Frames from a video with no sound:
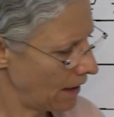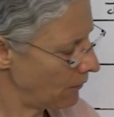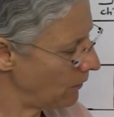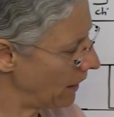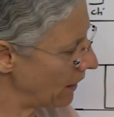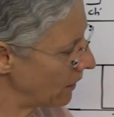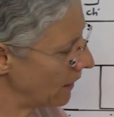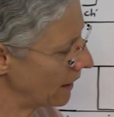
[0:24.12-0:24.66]

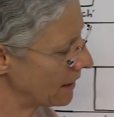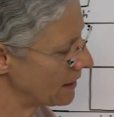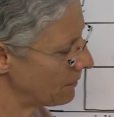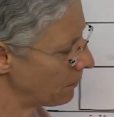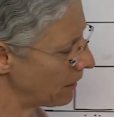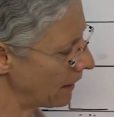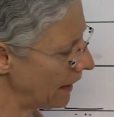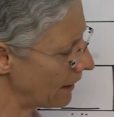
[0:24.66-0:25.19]
whether it's
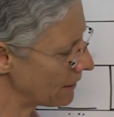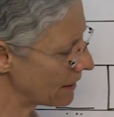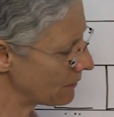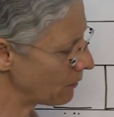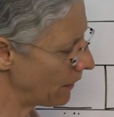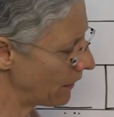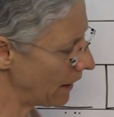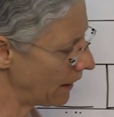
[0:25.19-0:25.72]

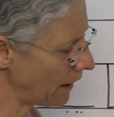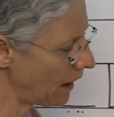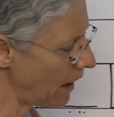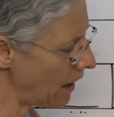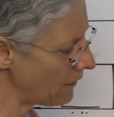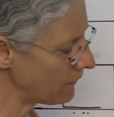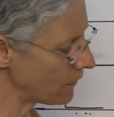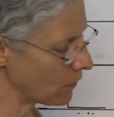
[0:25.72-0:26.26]
pronounced with a
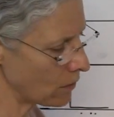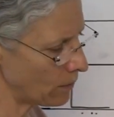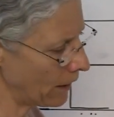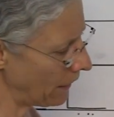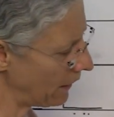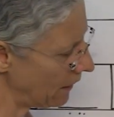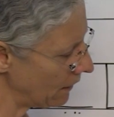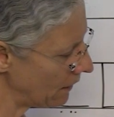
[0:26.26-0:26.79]
chaf or
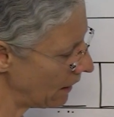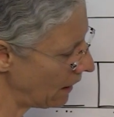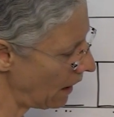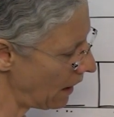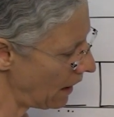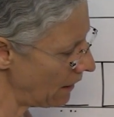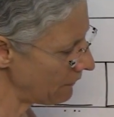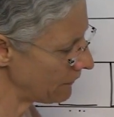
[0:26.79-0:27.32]
with a
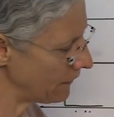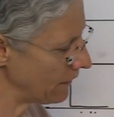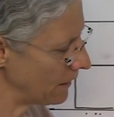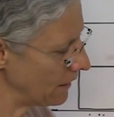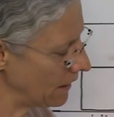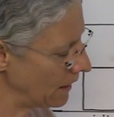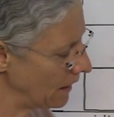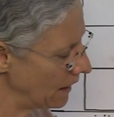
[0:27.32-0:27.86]
kaf,
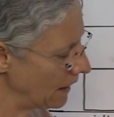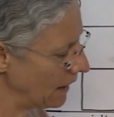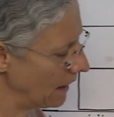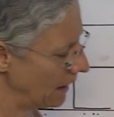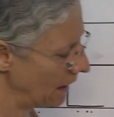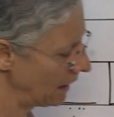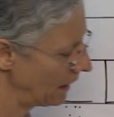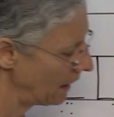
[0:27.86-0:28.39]

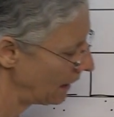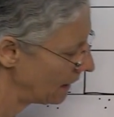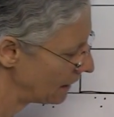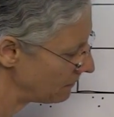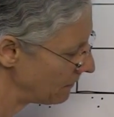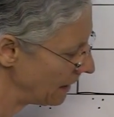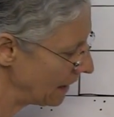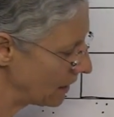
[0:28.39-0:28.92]

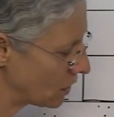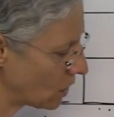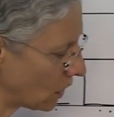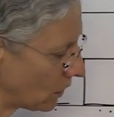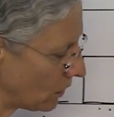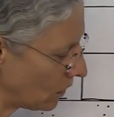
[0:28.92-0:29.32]
it means